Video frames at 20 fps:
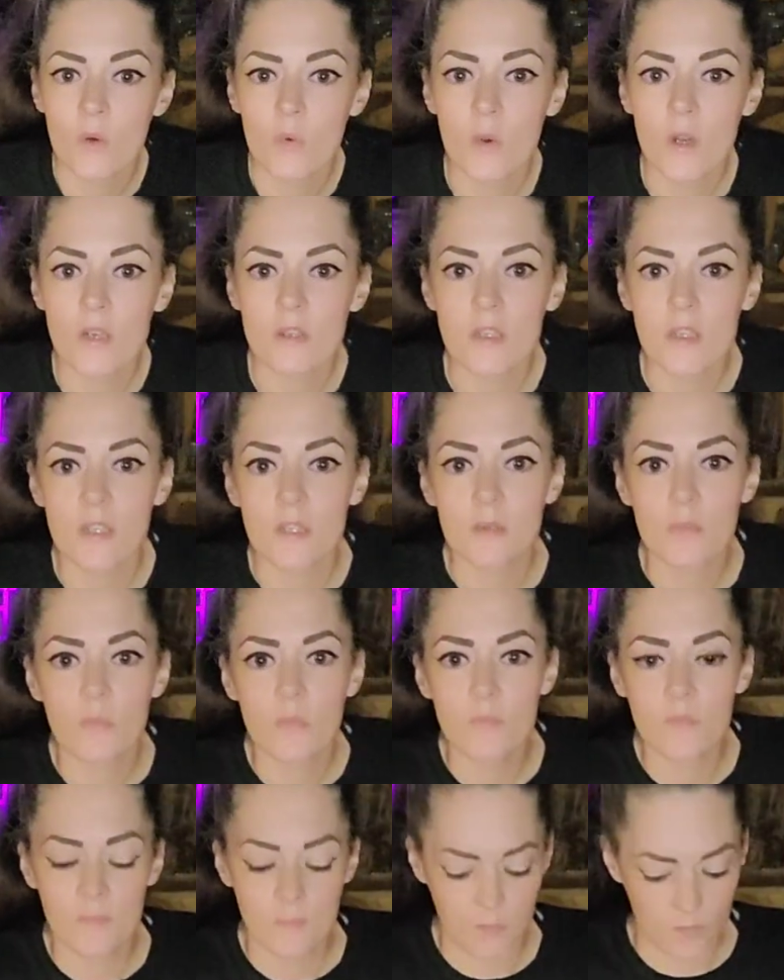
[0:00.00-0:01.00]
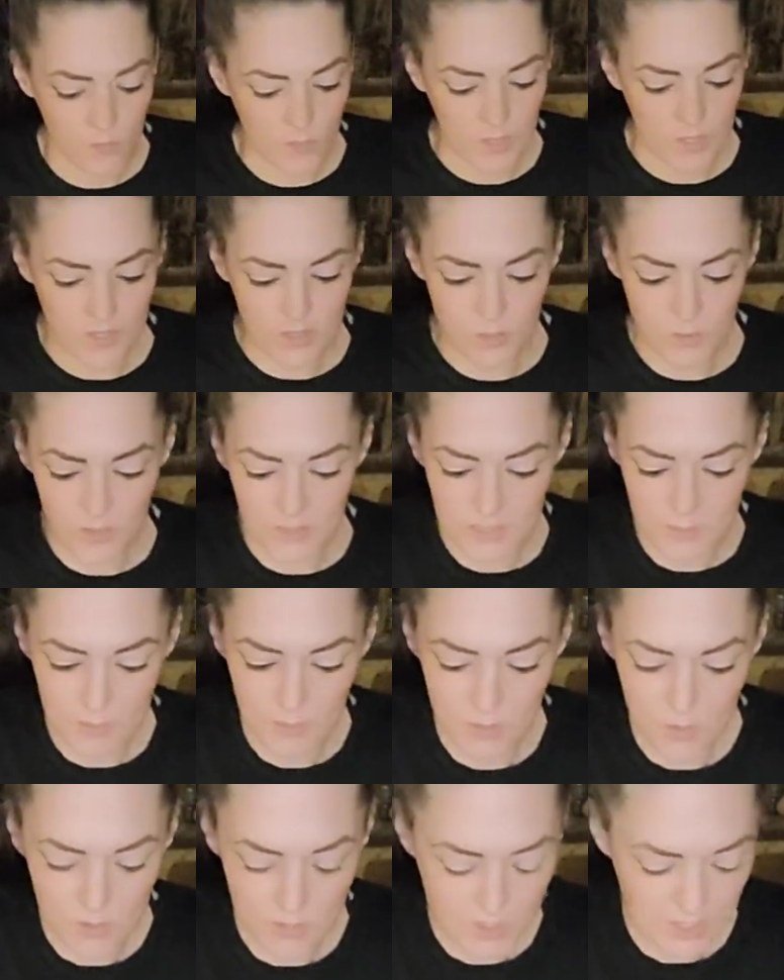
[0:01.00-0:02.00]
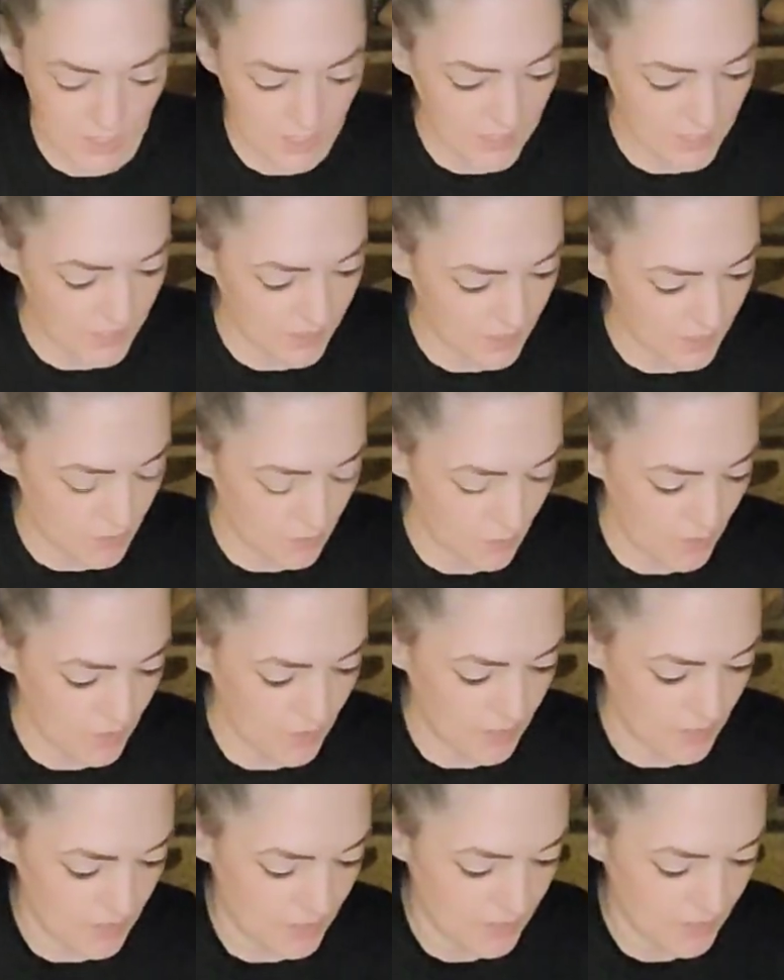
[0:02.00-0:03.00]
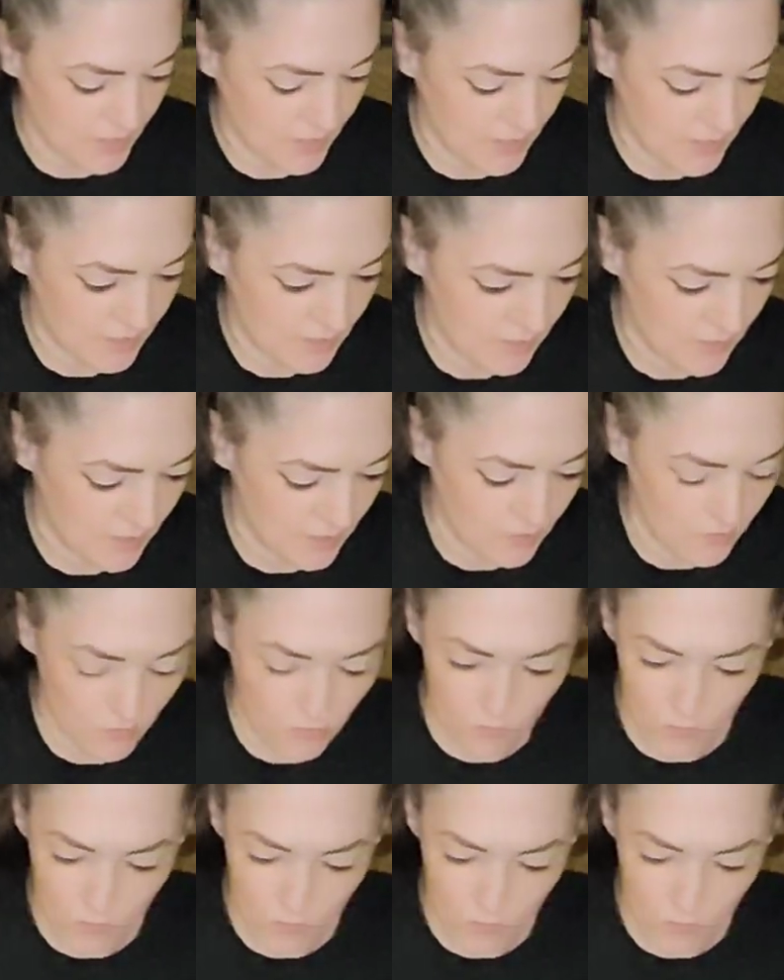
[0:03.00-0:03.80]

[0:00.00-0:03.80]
Welcome. We are doing spell work tonight. This one is a love